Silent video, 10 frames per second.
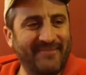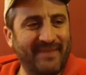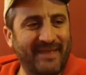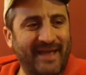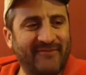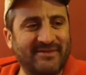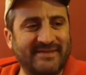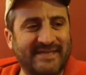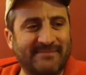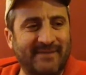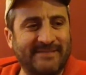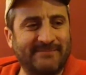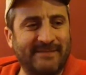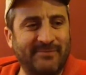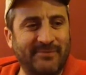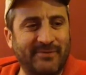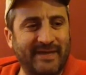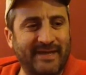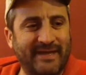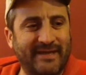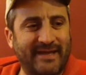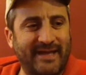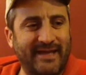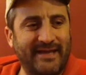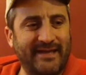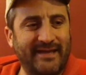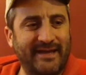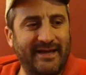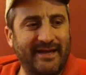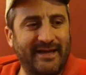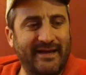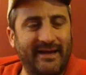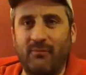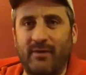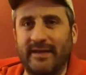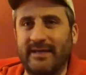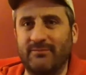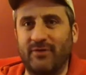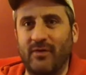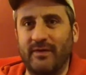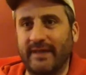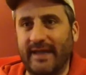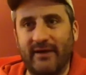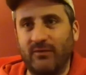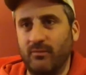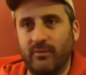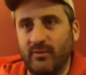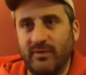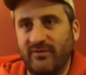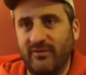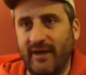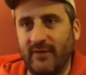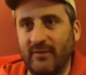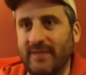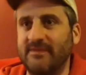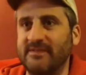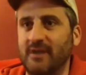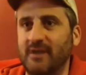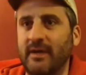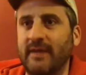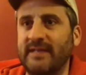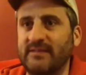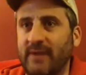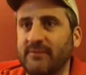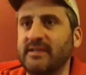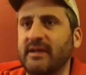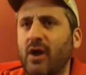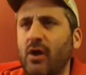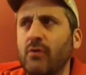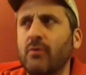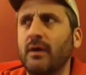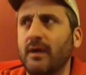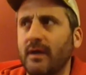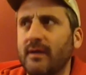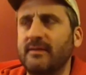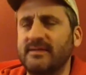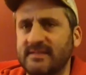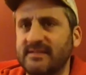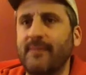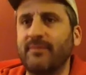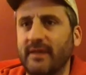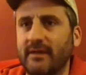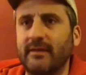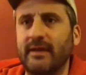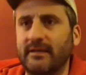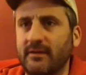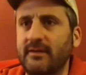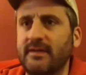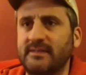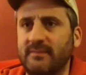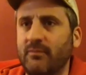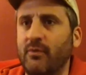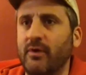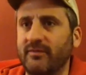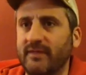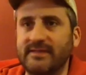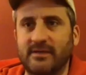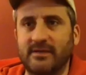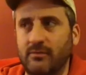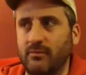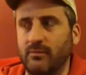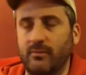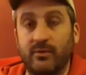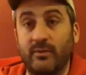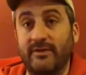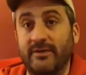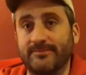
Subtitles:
After 6 months, people were like, hey, I want to keep going. Like, what do we do? How do we keep this going? And that's when I was like, oh, this is something. Like, there needs to be more of this. So what do we do?